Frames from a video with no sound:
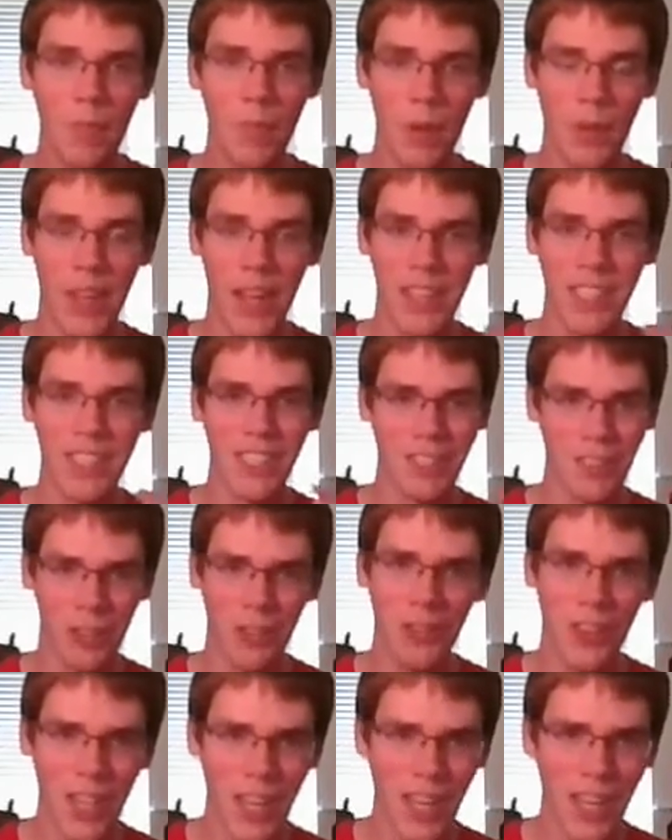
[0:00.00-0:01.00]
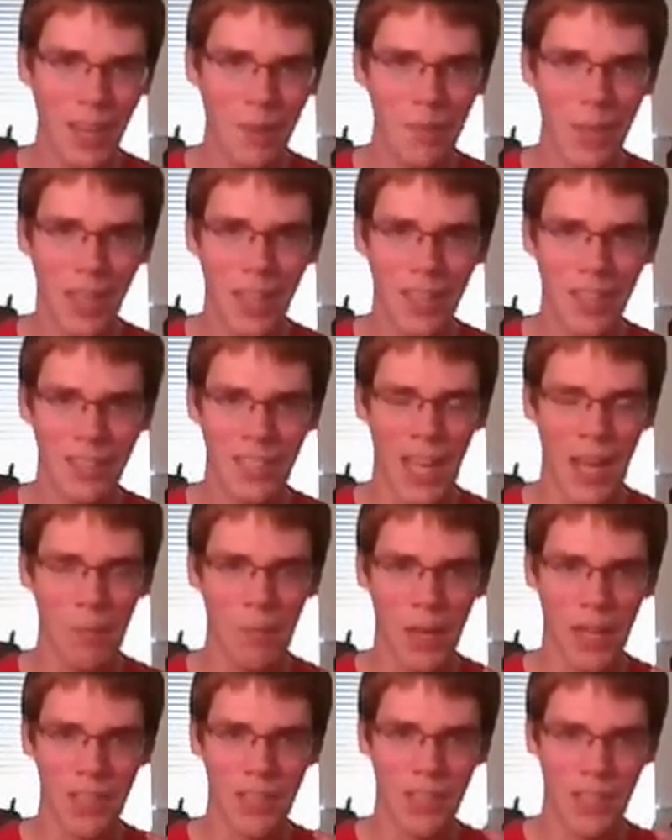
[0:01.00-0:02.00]
but that's a good thing because that
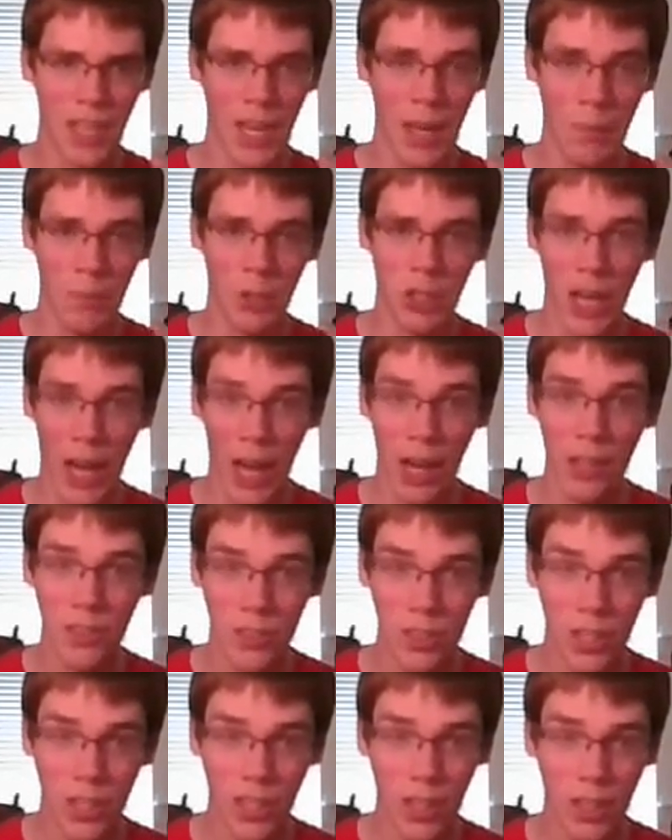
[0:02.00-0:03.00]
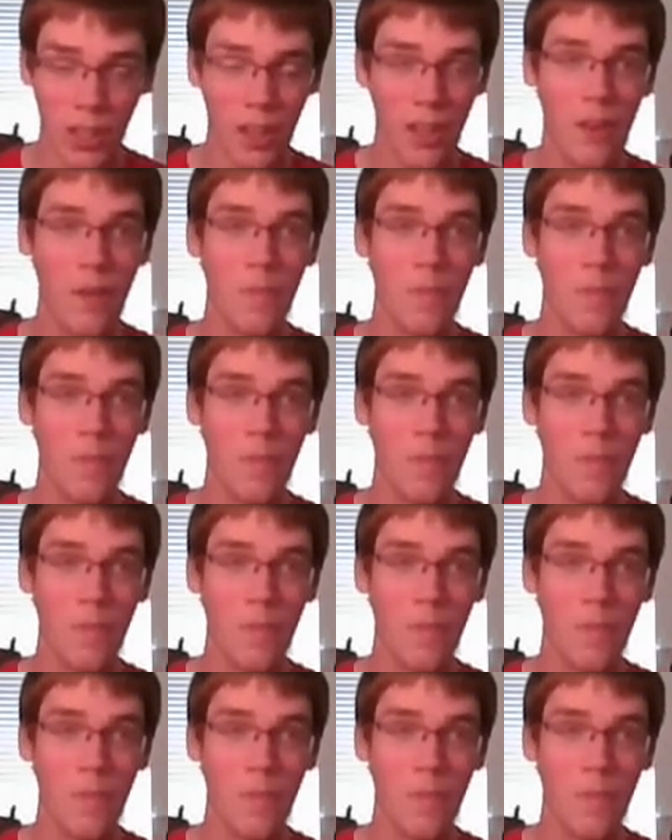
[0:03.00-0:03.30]
makes the game challenging.